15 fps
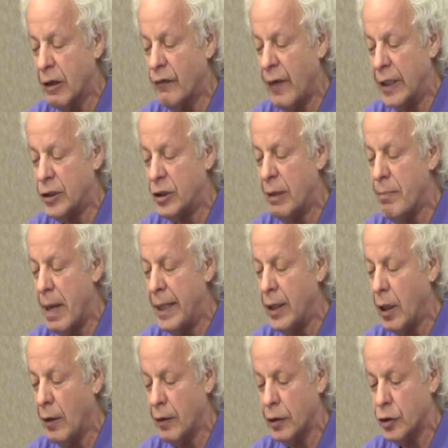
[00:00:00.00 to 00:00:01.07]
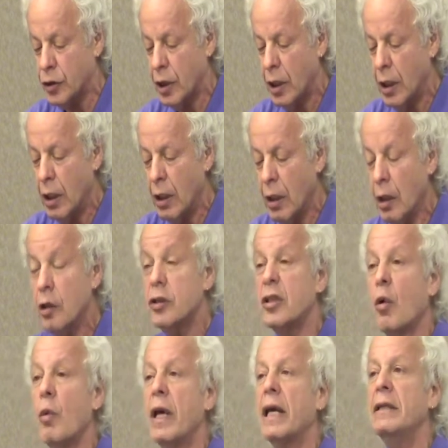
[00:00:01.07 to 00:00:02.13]
Convention, and many others. So
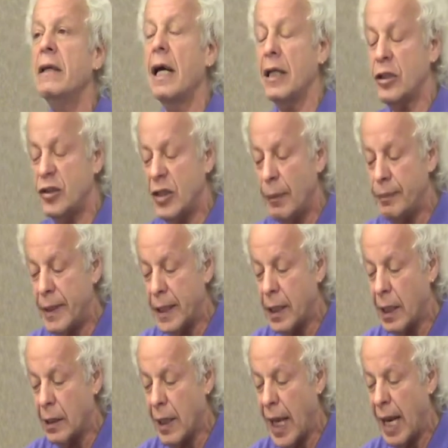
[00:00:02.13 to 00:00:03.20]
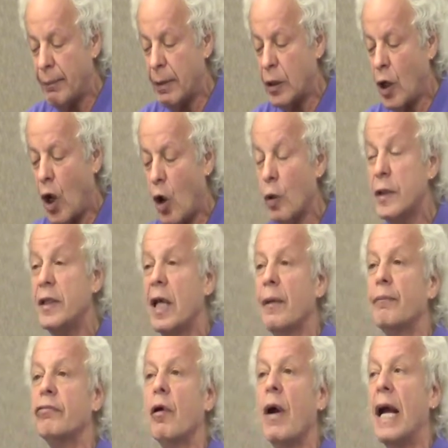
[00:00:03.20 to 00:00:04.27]
we cannot accept their claim that
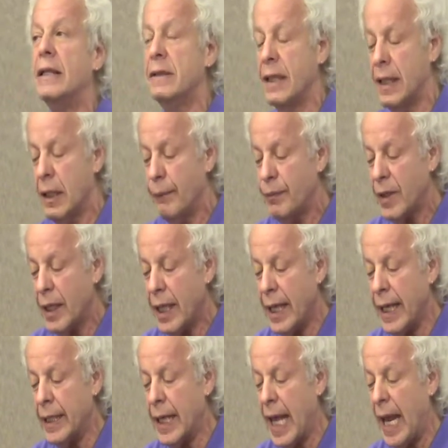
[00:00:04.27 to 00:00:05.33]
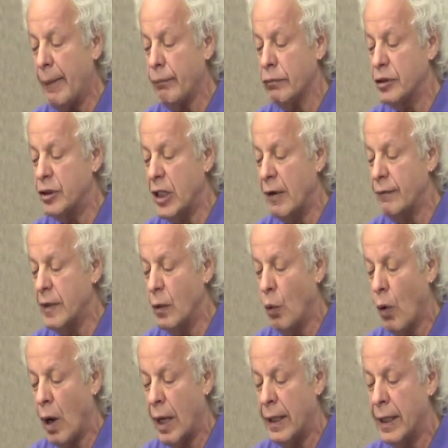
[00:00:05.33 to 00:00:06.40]
COINTELPRO ended in April
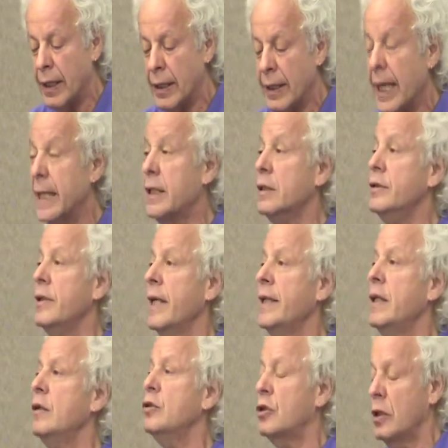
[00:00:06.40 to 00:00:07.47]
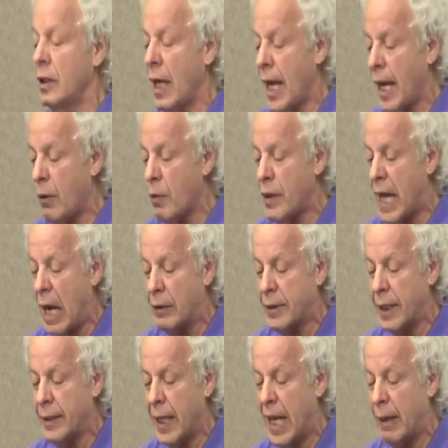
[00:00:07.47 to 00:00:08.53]
'71. It continues today without
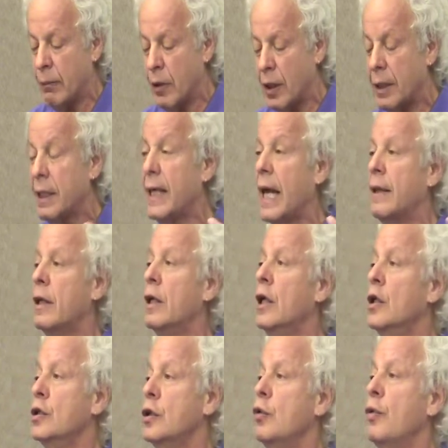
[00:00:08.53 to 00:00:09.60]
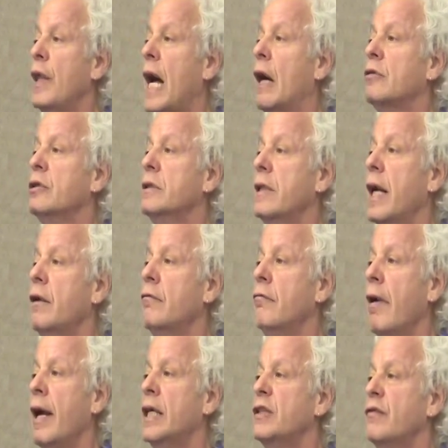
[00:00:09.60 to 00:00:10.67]
that name. Look at, again, the 2010
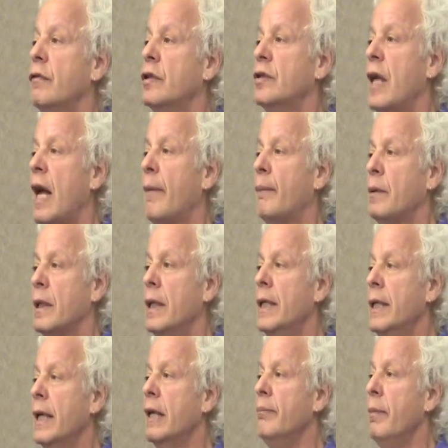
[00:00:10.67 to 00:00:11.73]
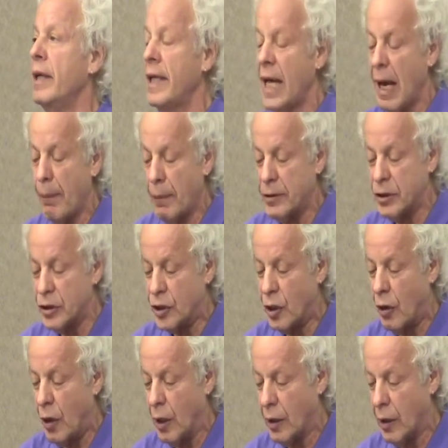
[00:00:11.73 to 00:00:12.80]
raids, for example, in Minneapolis and
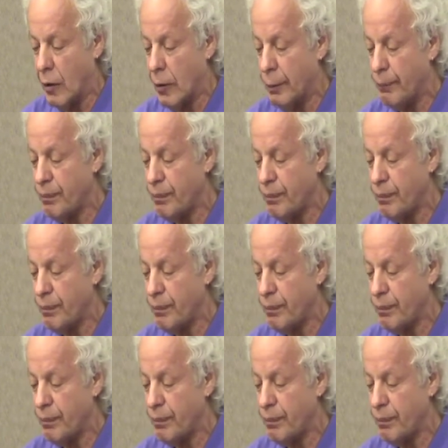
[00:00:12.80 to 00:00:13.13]
Chicago.